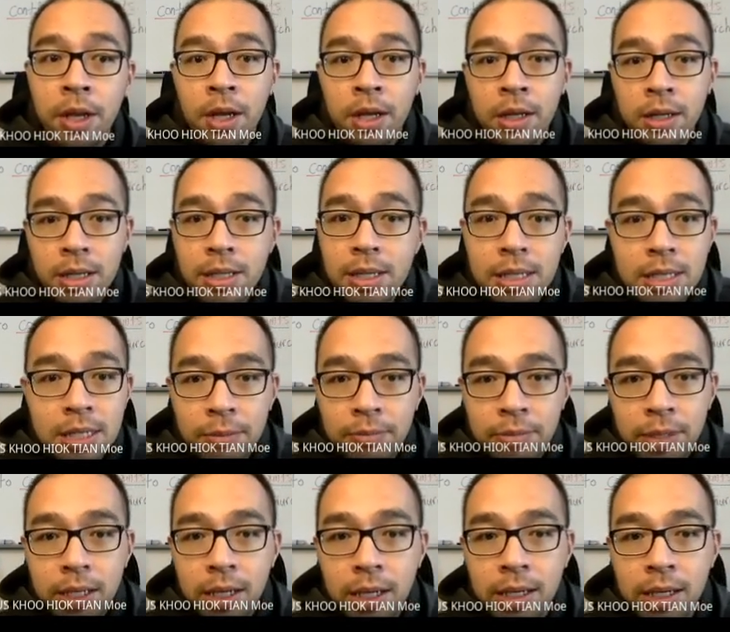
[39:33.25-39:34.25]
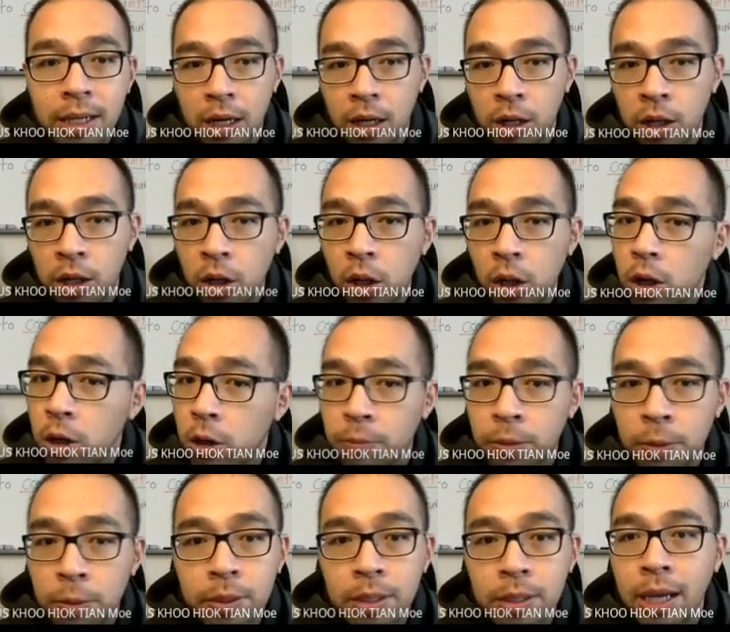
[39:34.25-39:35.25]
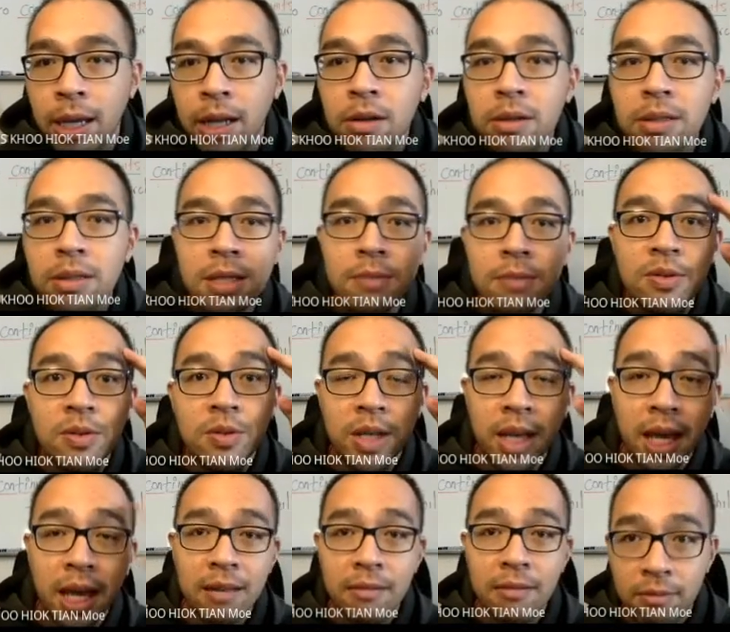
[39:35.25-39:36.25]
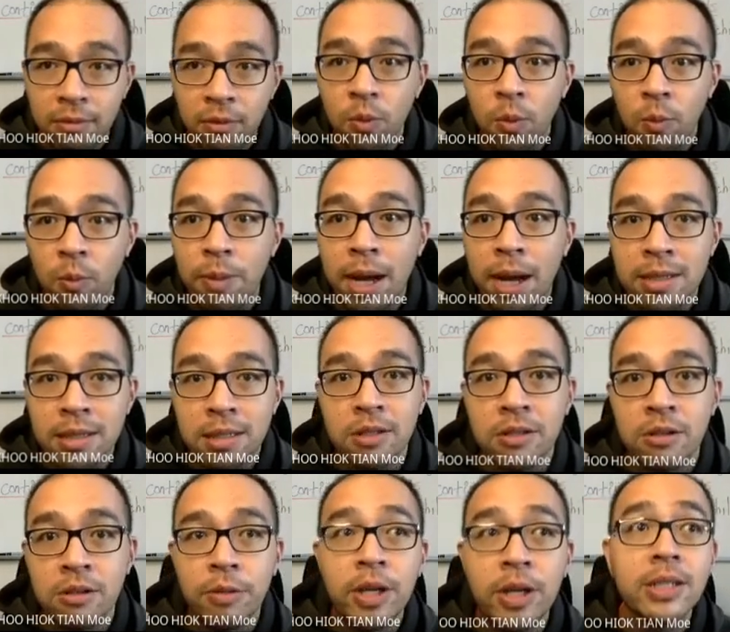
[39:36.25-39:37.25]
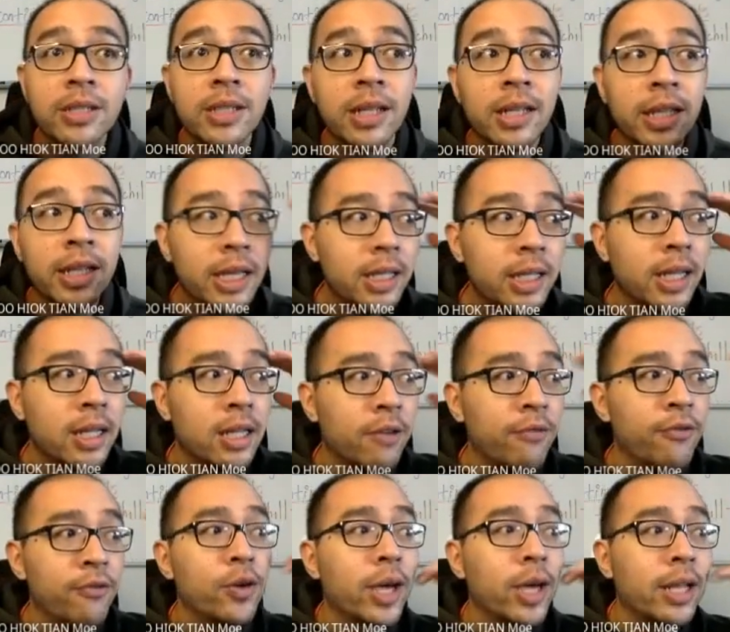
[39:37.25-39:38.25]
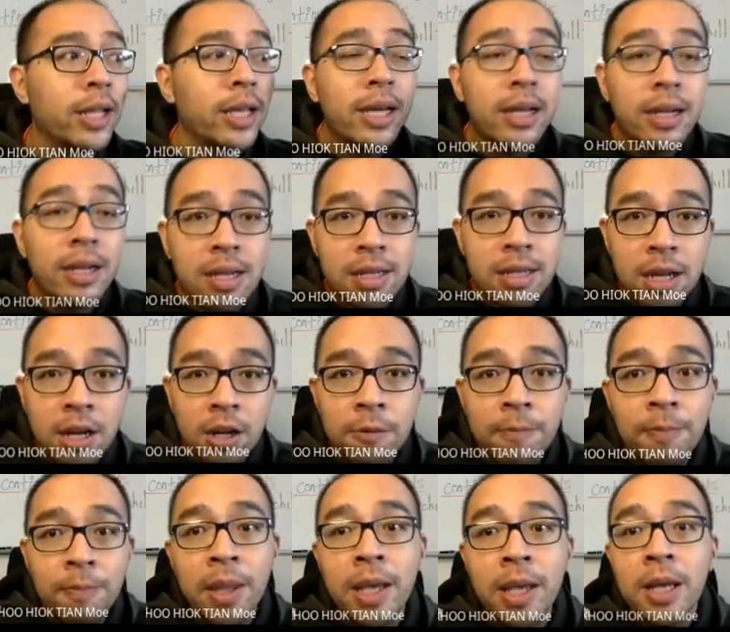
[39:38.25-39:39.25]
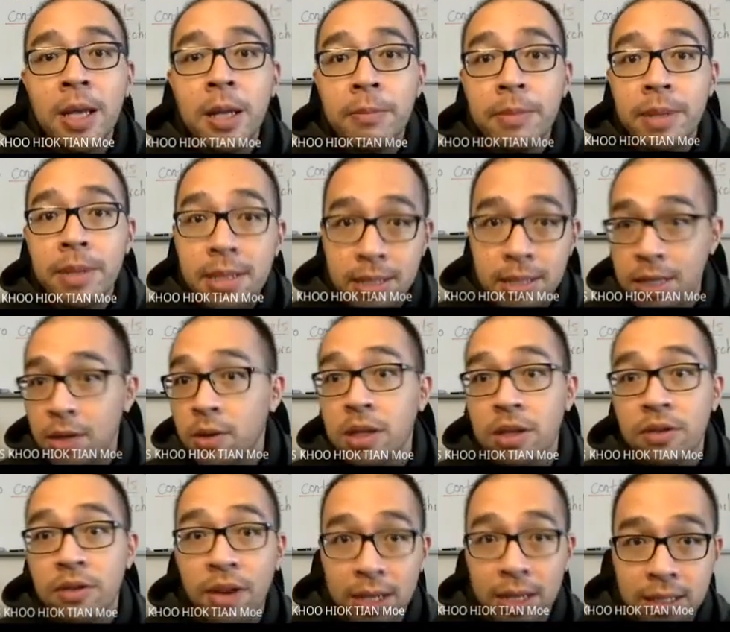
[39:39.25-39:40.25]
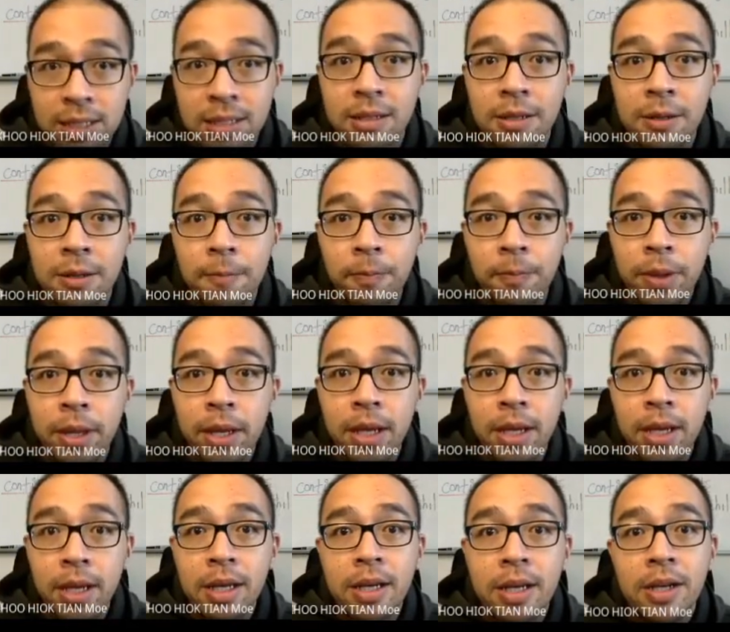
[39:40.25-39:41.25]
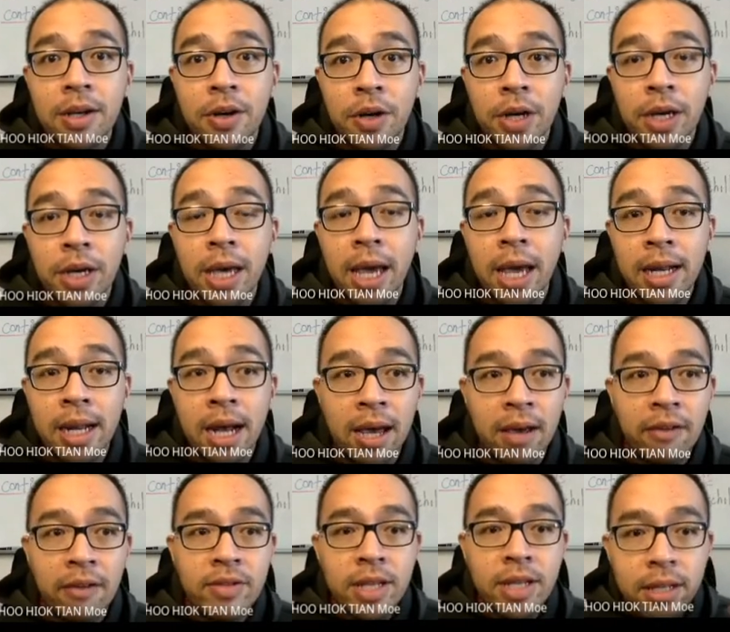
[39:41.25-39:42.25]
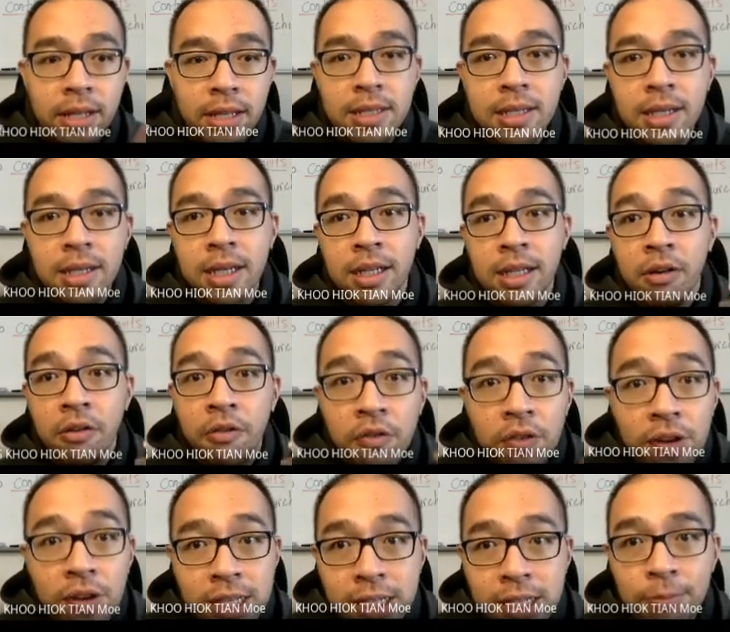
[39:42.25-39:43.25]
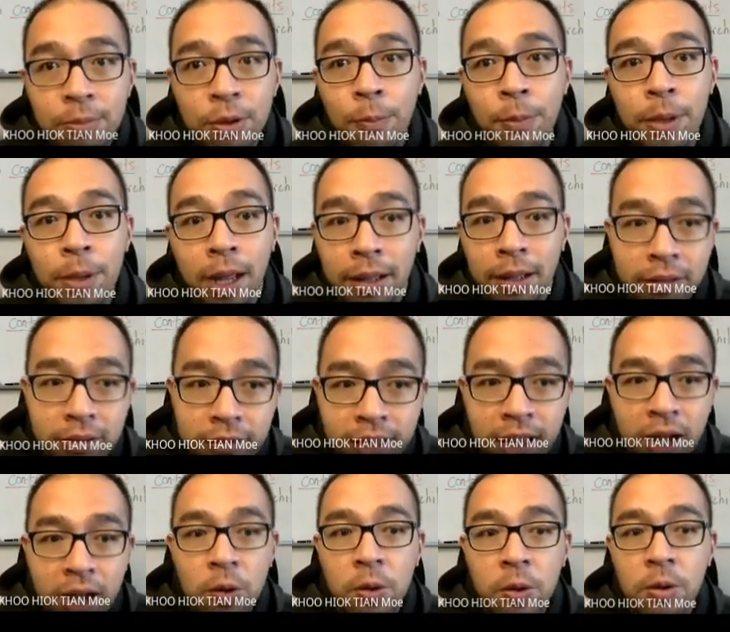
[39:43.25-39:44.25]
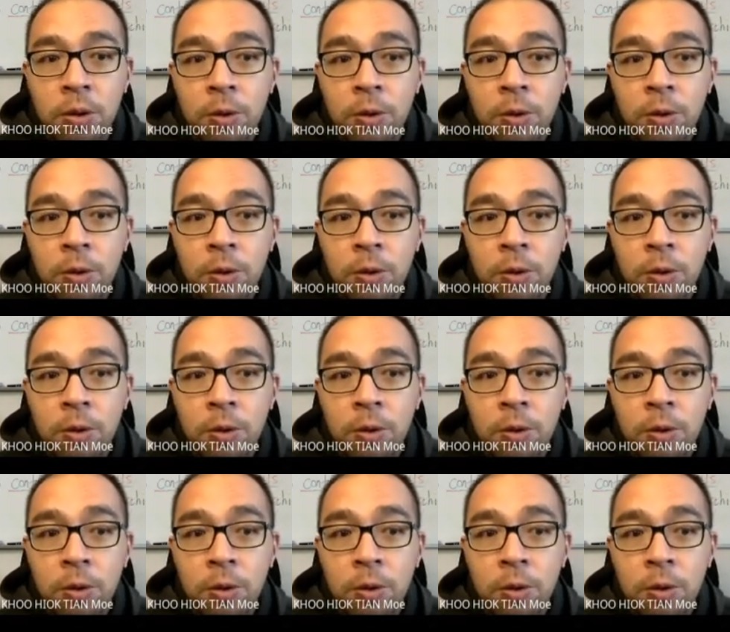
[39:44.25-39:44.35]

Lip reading: This is something that a lot of people cannot seem to get past, because they think that if you can hear the sound, means the sound is faster. Okay, and I have said this in the first subtopic until now,